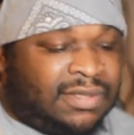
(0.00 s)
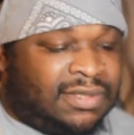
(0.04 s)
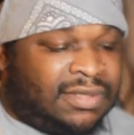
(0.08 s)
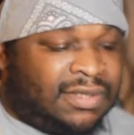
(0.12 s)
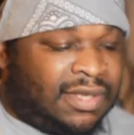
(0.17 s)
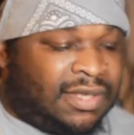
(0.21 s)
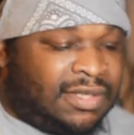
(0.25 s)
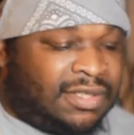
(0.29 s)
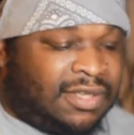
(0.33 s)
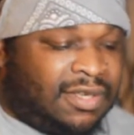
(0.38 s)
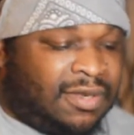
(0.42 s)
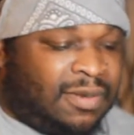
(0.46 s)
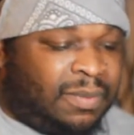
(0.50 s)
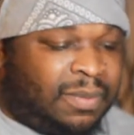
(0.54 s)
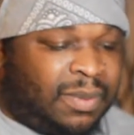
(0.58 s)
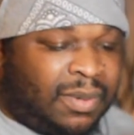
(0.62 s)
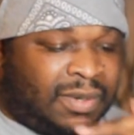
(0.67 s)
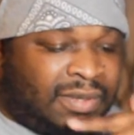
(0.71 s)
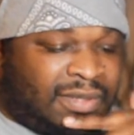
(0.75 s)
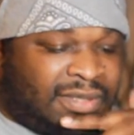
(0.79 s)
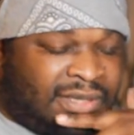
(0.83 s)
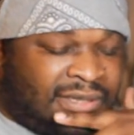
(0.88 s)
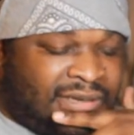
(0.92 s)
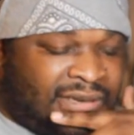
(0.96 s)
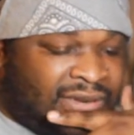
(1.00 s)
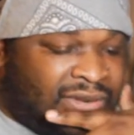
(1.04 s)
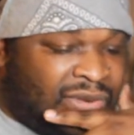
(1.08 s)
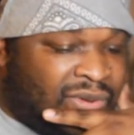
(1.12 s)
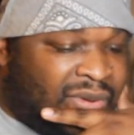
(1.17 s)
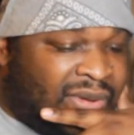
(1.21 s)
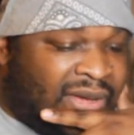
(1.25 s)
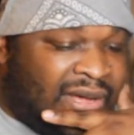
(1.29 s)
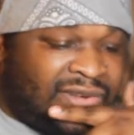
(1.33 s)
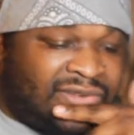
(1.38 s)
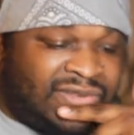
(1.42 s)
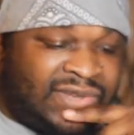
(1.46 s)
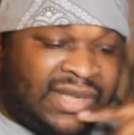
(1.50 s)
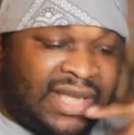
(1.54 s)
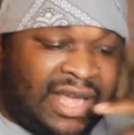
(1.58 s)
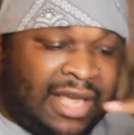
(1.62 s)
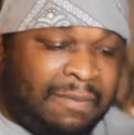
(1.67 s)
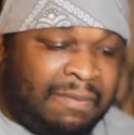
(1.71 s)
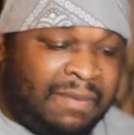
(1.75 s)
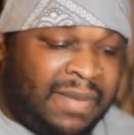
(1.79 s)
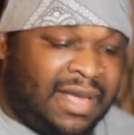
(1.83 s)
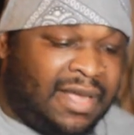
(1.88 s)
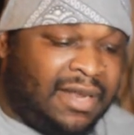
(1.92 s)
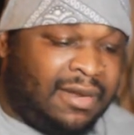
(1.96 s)
a dope person who also
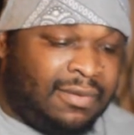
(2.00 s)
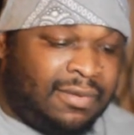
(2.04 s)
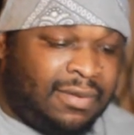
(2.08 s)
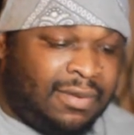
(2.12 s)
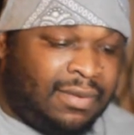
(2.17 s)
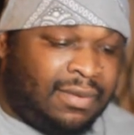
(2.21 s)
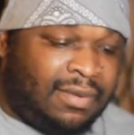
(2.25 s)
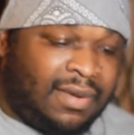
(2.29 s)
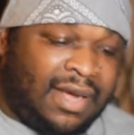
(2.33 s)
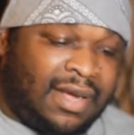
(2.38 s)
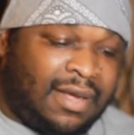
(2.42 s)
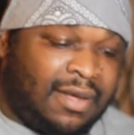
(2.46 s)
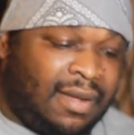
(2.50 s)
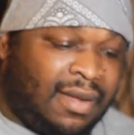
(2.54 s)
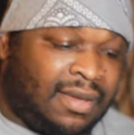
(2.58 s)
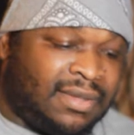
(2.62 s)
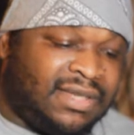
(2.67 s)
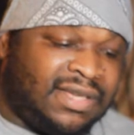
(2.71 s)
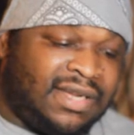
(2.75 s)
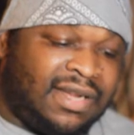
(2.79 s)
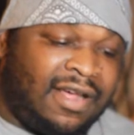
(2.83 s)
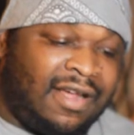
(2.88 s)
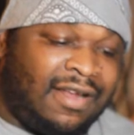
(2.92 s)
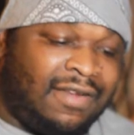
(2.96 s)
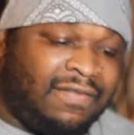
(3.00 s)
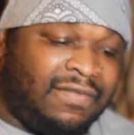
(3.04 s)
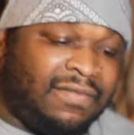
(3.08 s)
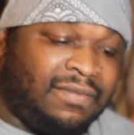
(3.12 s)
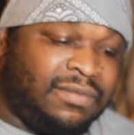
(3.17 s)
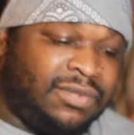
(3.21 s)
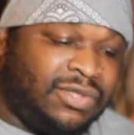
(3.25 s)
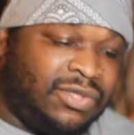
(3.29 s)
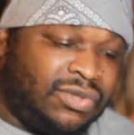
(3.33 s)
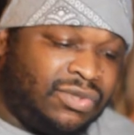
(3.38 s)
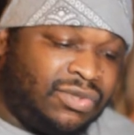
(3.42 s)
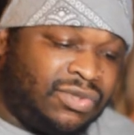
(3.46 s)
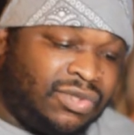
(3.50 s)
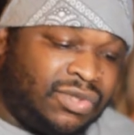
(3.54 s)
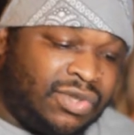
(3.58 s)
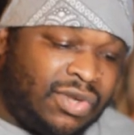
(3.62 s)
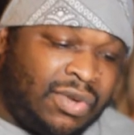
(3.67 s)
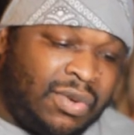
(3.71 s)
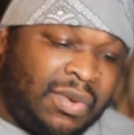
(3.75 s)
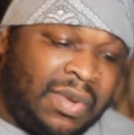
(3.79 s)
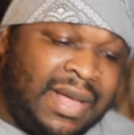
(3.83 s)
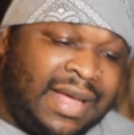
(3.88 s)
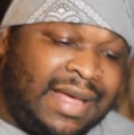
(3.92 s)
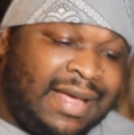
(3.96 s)
made great content out of them too.
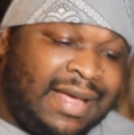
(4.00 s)
So